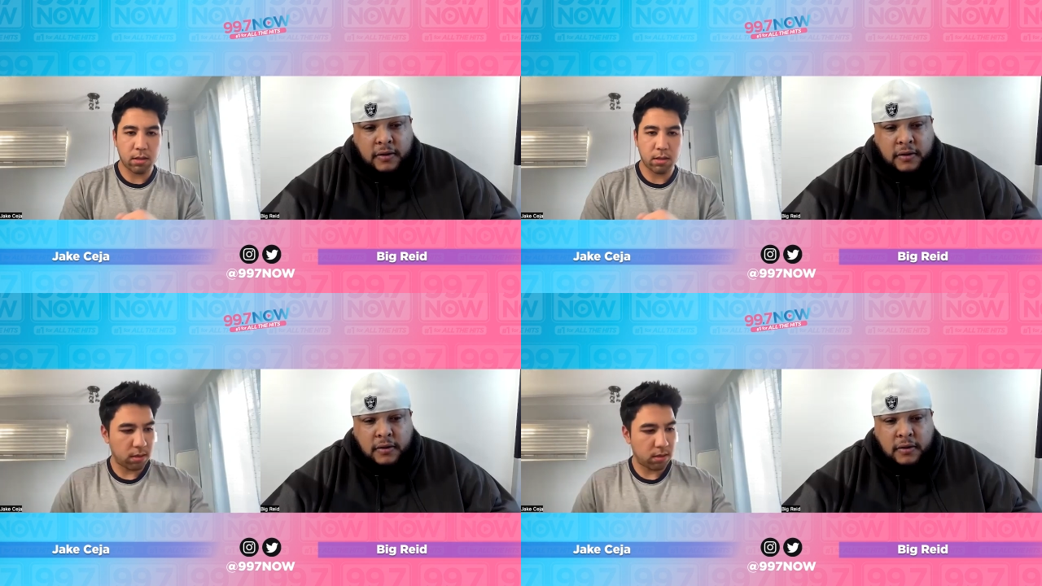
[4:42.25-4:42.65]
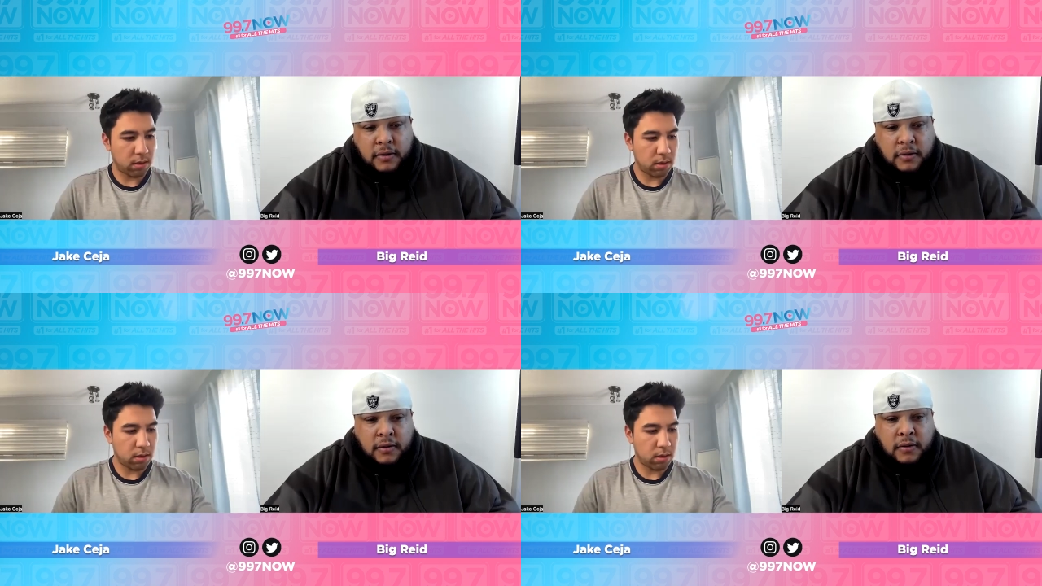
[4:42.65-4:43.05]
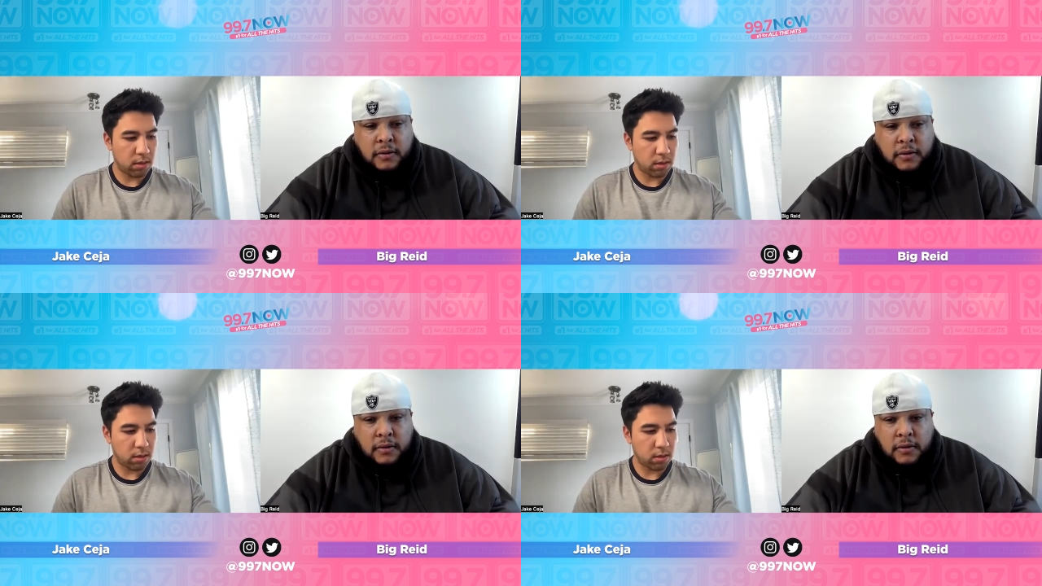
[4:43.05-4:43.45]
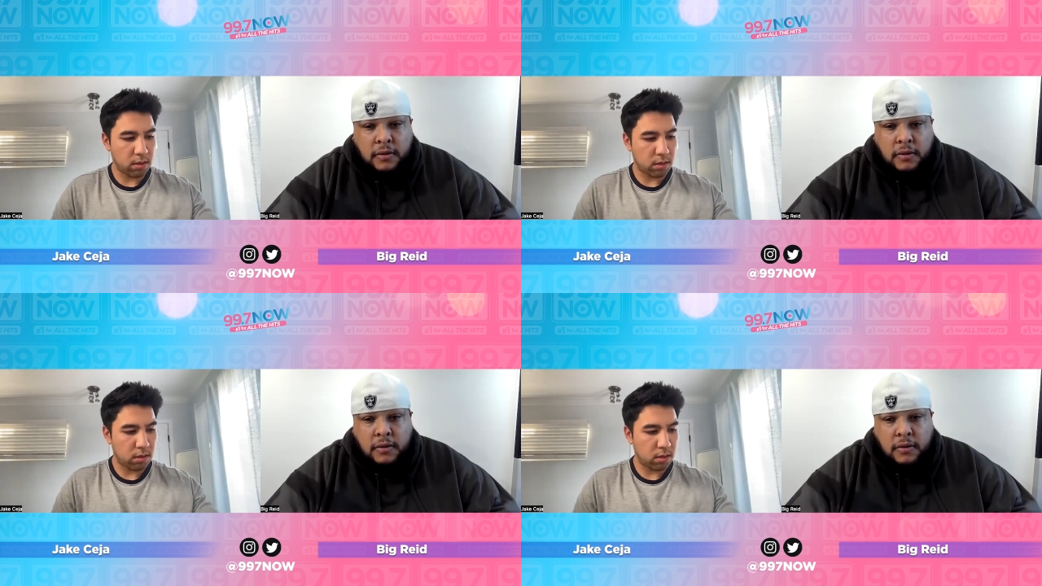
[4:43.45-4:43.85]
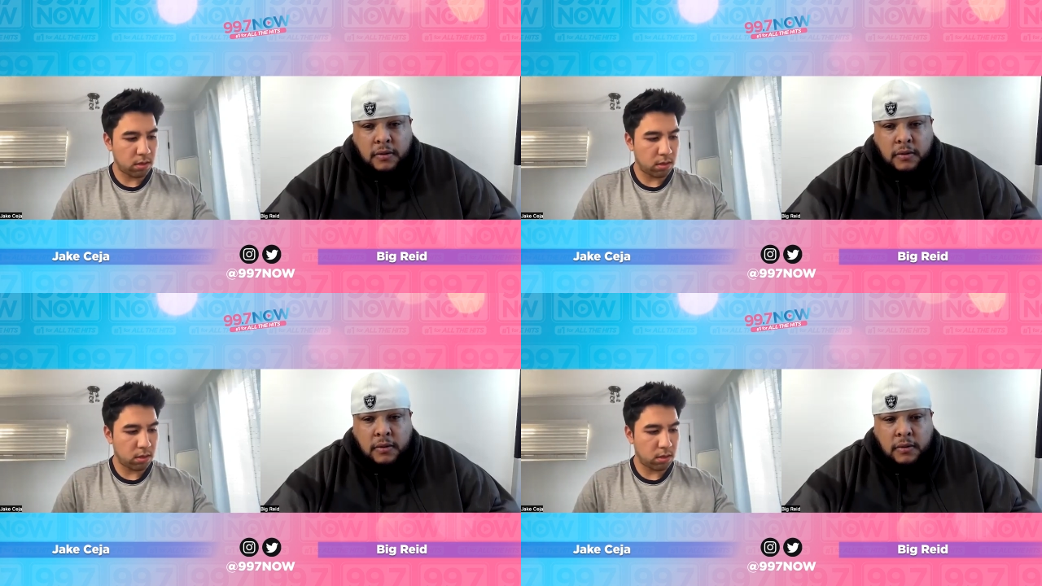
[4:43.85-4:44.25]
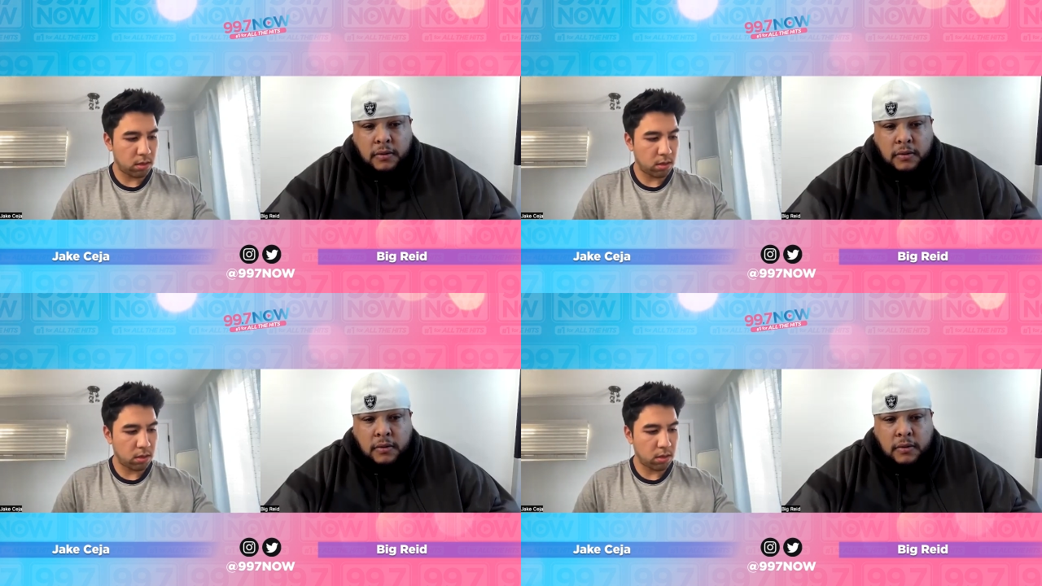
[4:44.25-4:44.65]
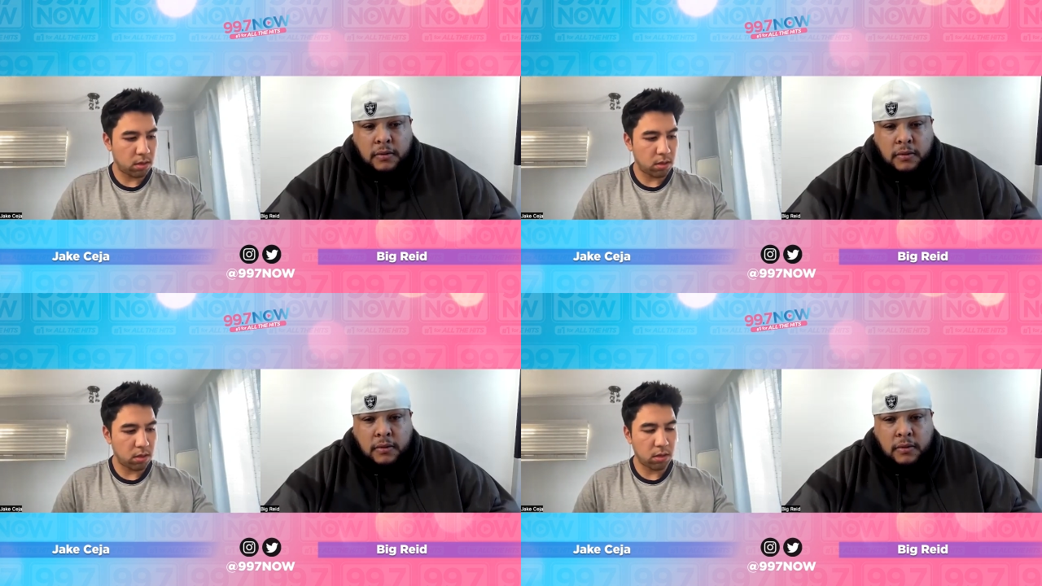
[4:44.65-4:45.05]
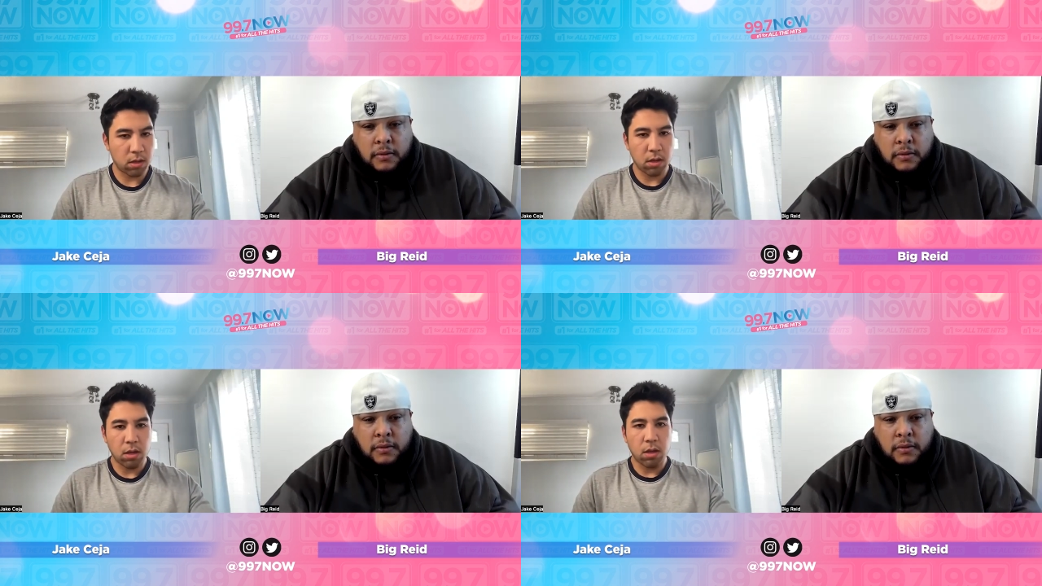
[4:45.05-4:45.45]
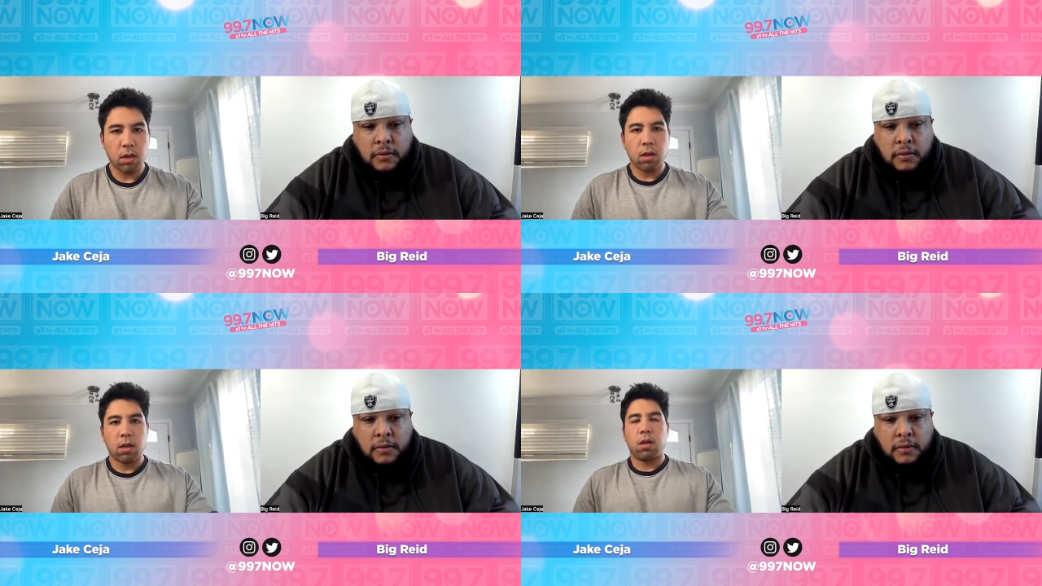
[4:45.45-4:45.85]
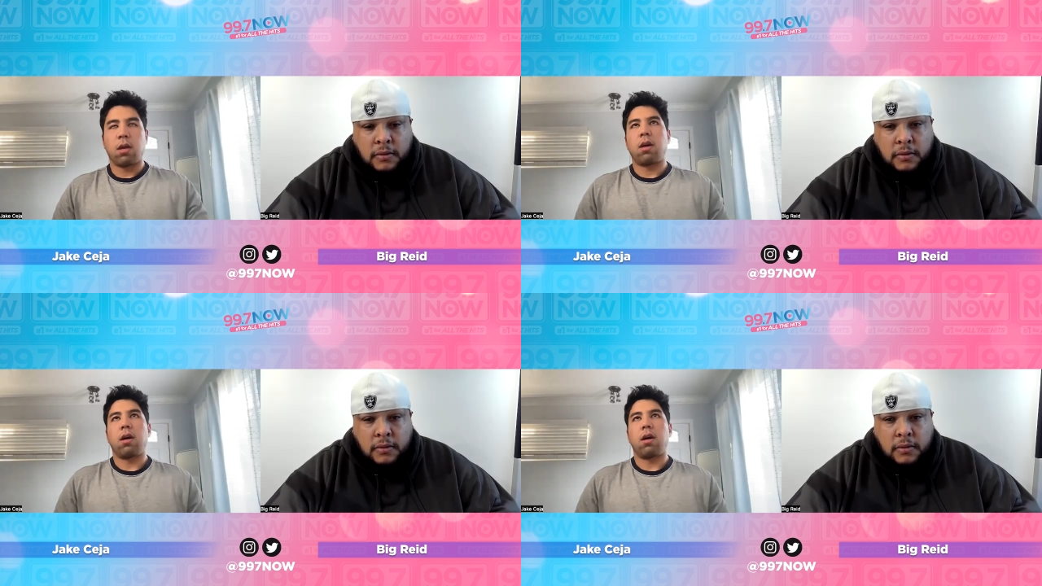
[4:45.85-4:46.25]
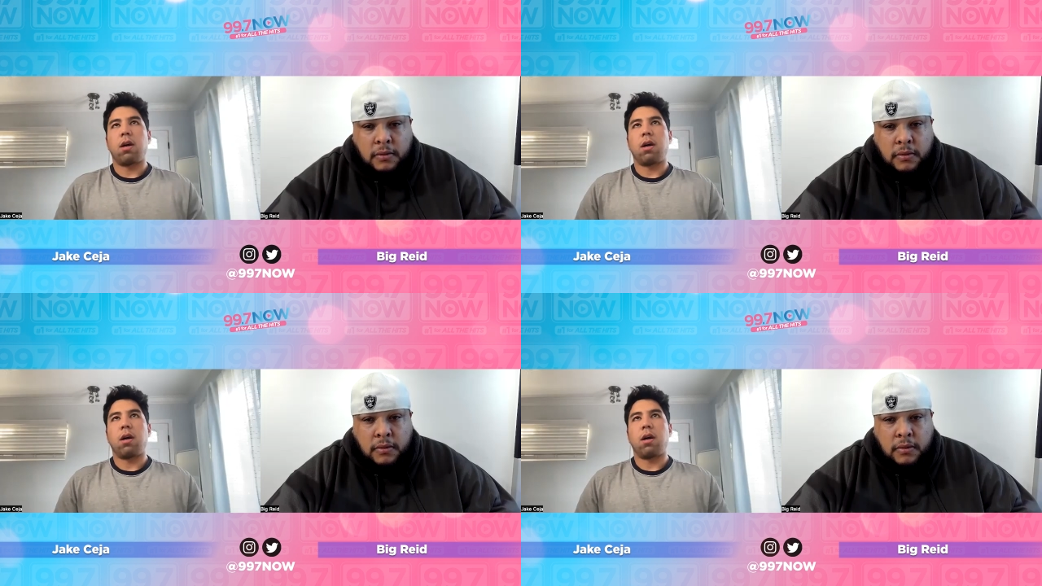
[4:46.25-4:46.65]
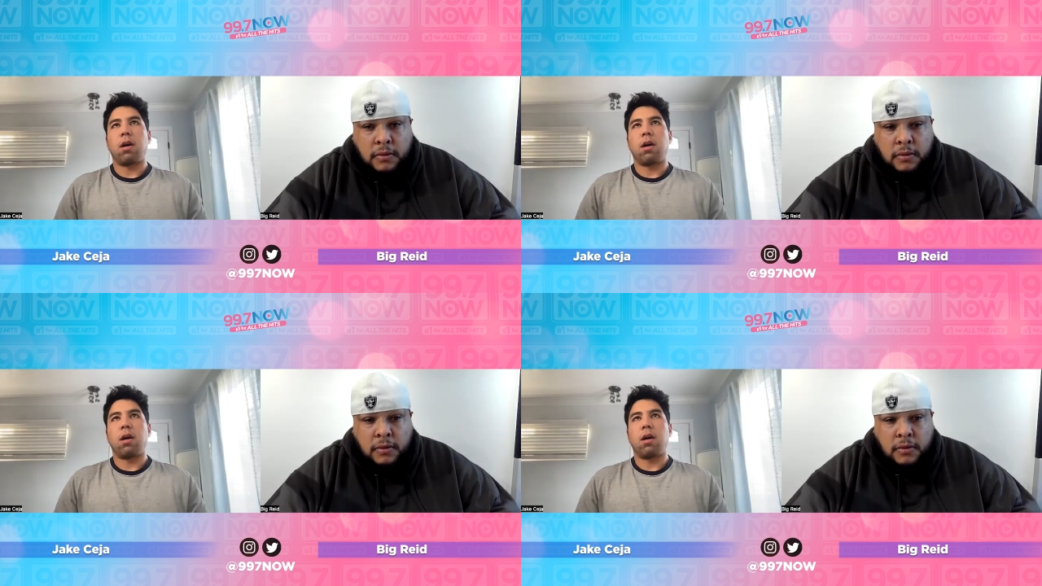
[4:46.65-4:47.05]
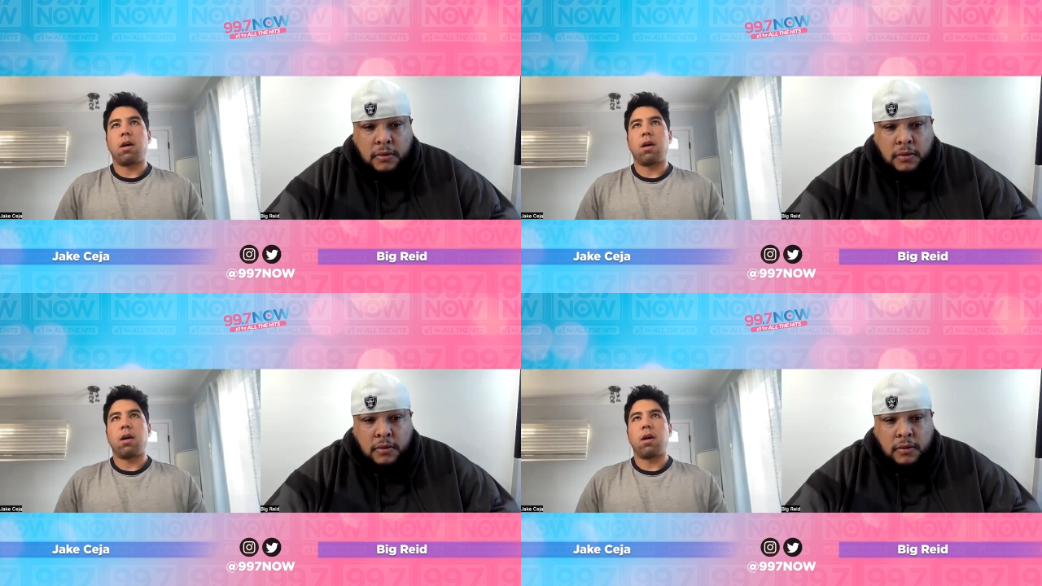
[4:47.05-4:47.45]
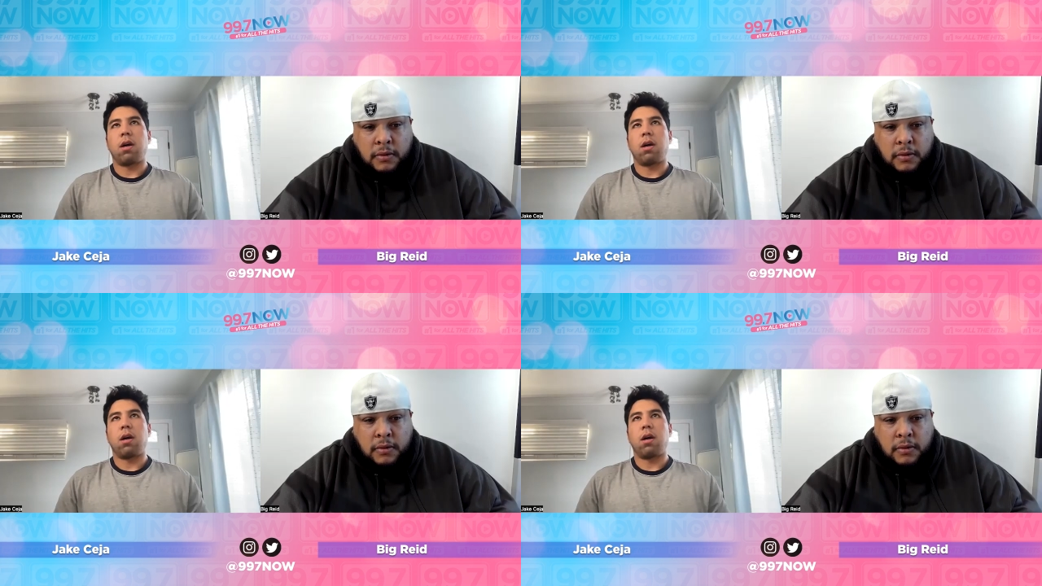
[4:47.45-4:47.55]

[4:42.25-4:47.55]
Nothing is said.